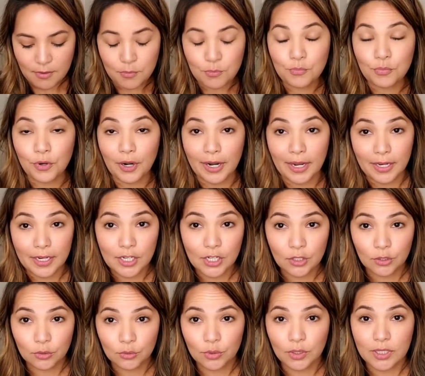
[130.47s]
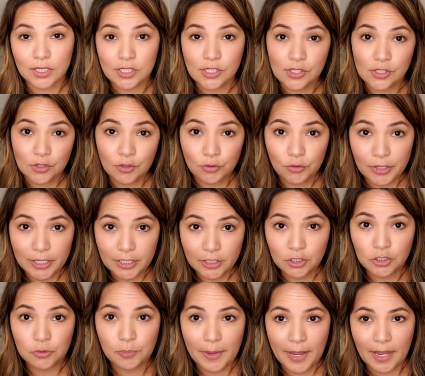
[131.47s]
brand new
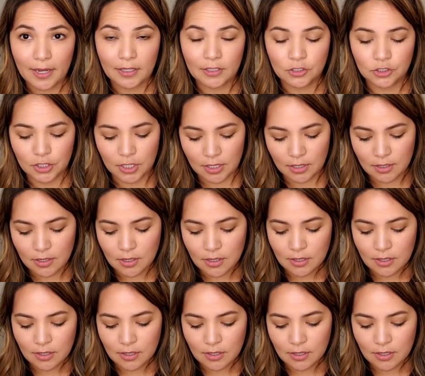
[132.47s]
syringe packaging.